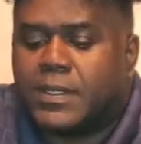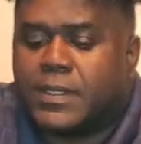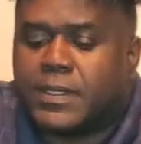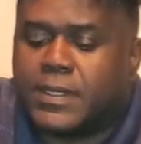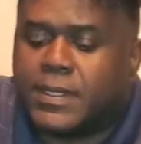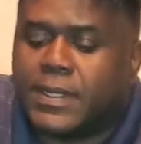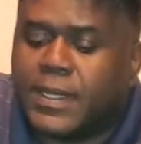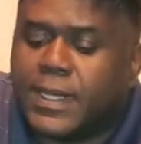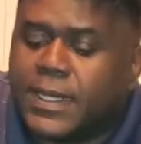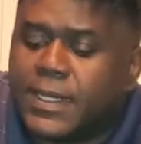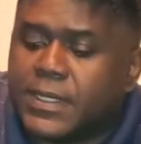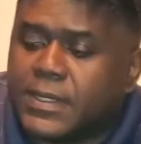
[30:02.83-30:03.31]

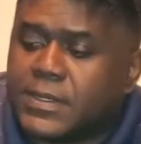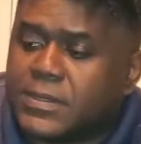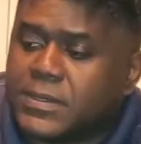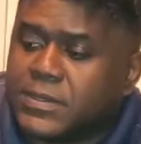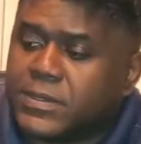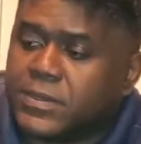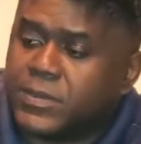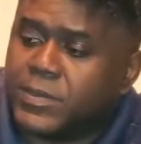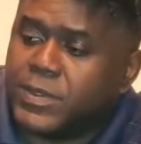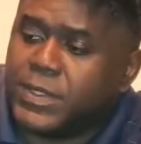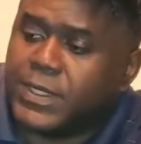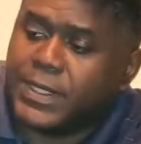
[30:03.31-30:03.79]

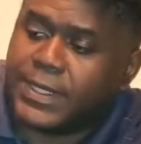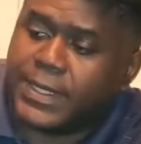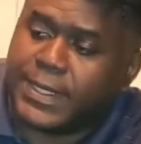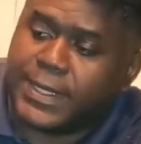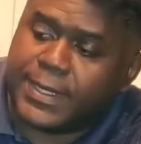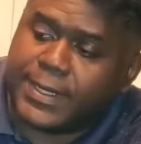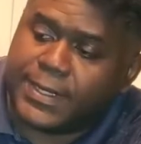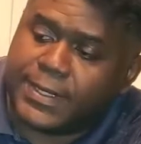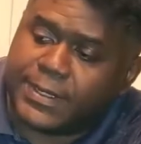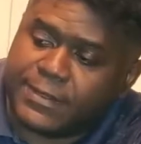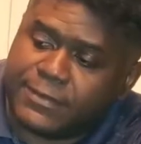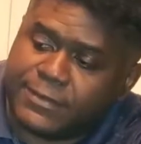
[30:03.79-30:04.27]
Next we
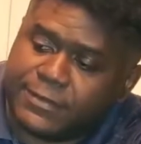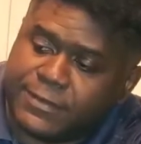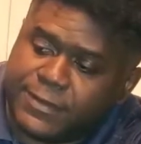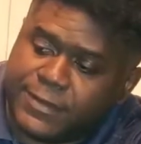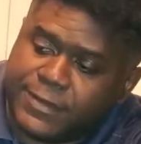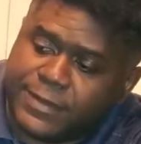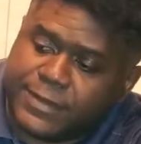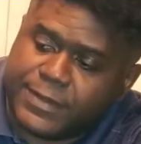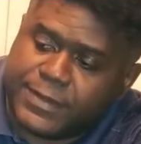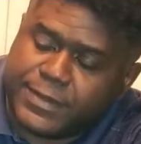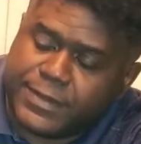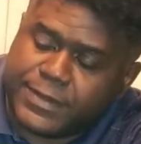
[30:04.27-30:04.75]
have
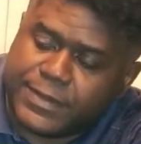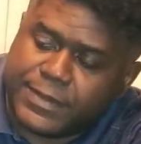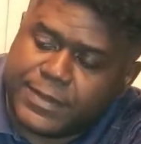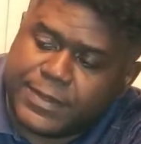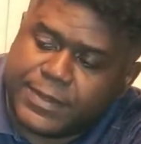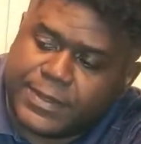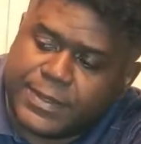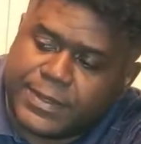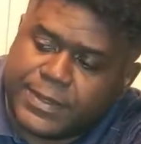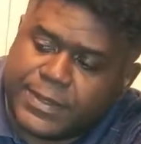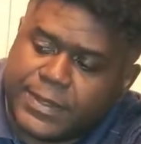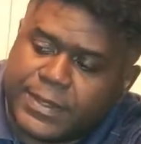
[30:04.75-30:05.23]

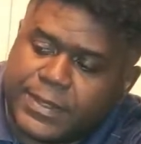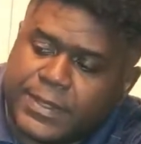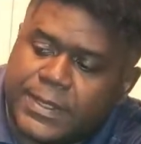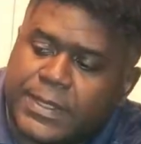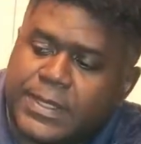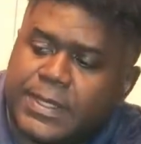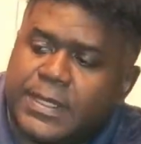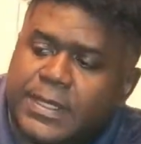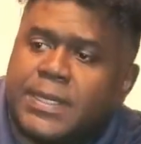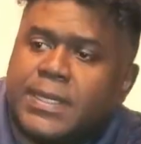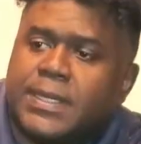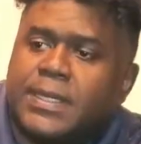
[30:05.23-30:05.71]

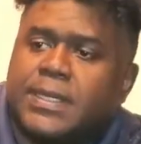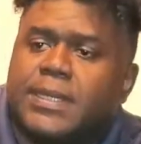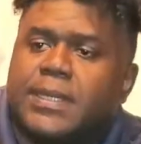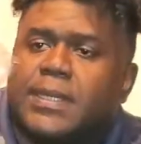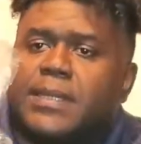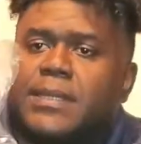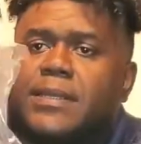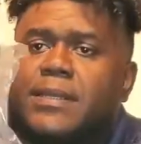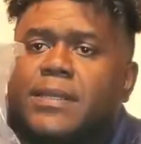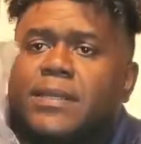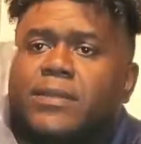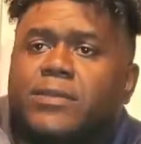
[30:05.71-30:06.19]

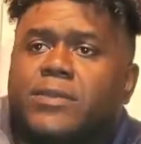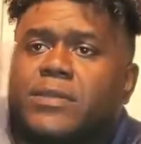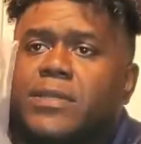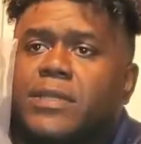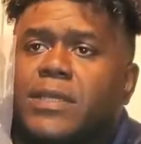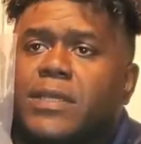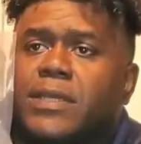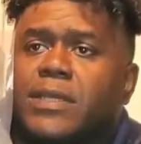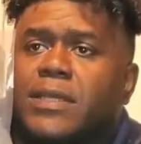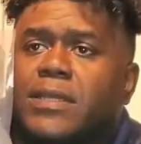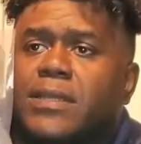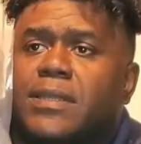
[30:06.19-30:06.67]
another
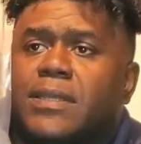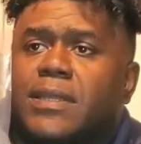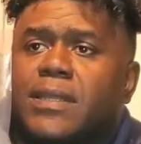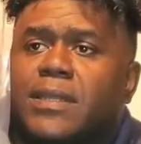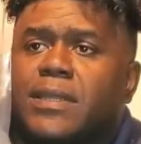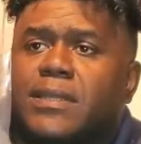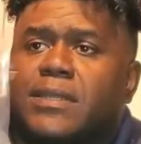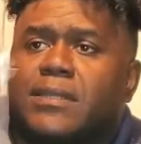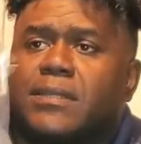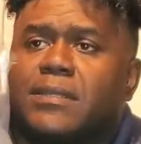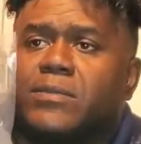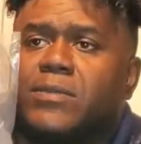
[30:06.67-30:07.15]
cutting that
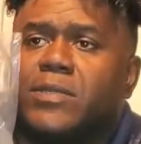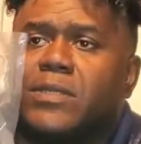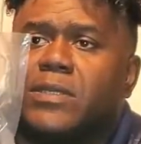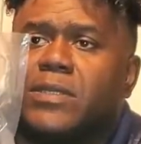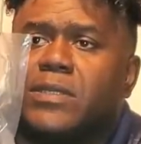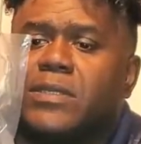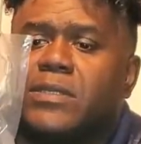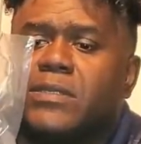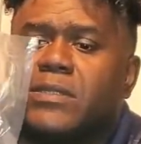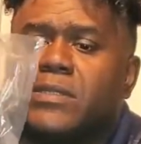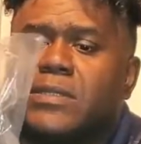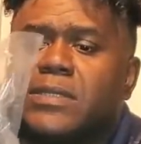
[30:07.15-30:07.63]
I didn't
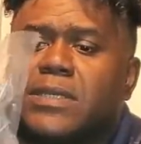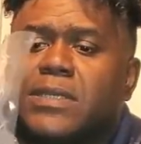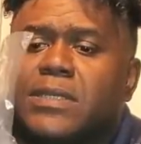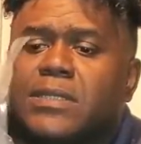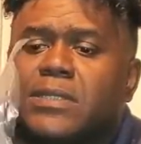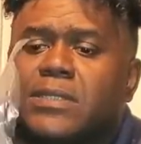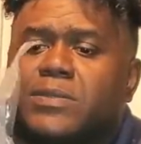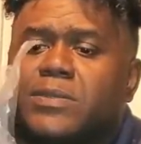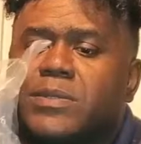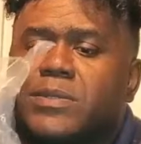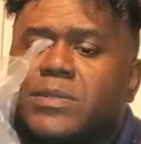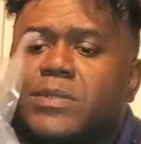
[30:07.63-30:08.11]
really
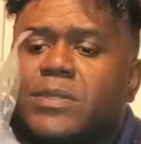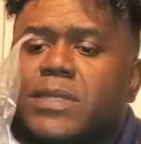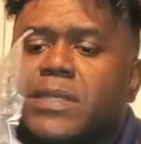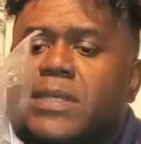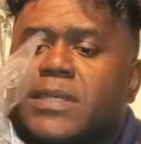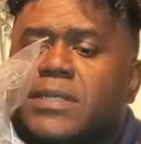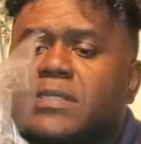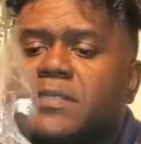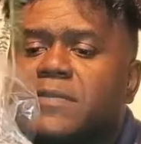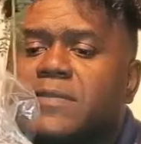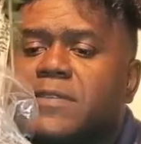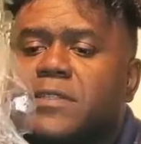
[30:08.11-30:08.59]
discuss with you
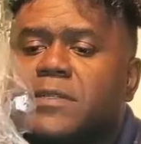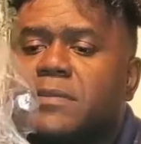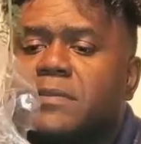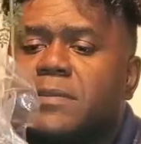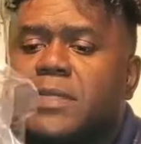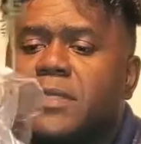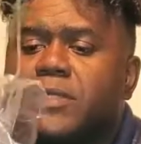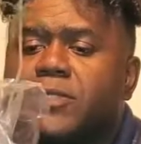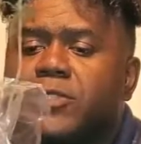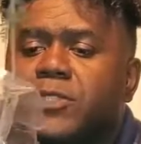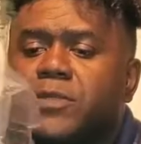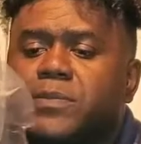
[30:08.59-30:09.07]
guys very
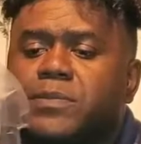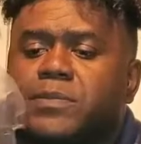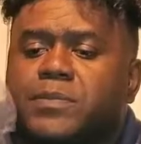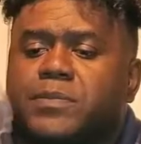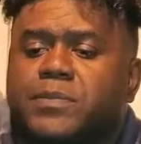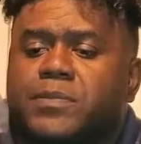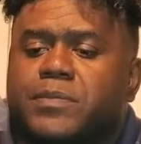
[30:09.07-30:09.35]
much.